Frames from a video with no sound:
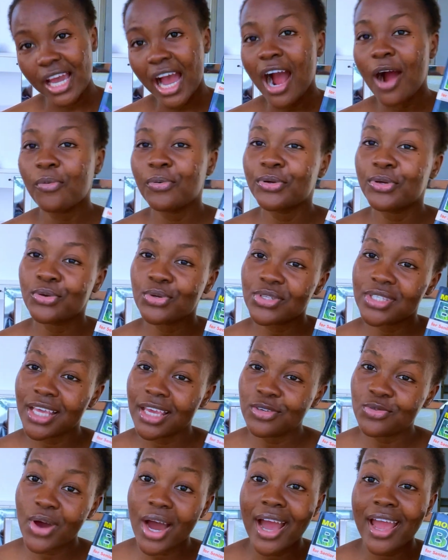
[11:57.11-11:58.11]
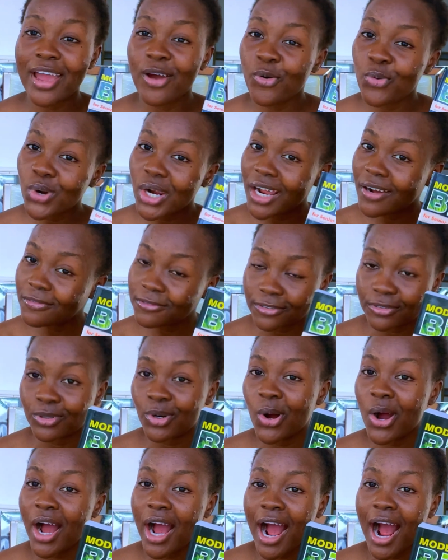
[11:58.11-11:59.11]
How will you say you are whole level
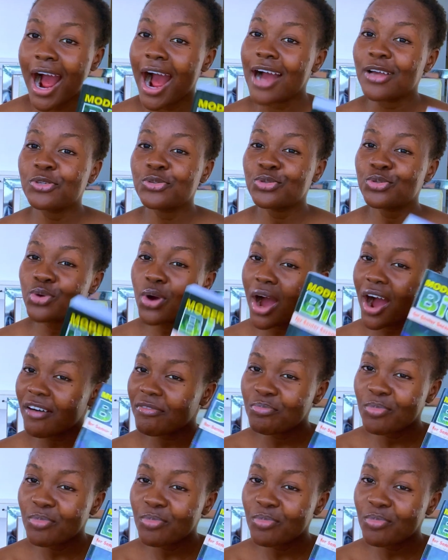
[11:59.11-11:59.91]
and you don't have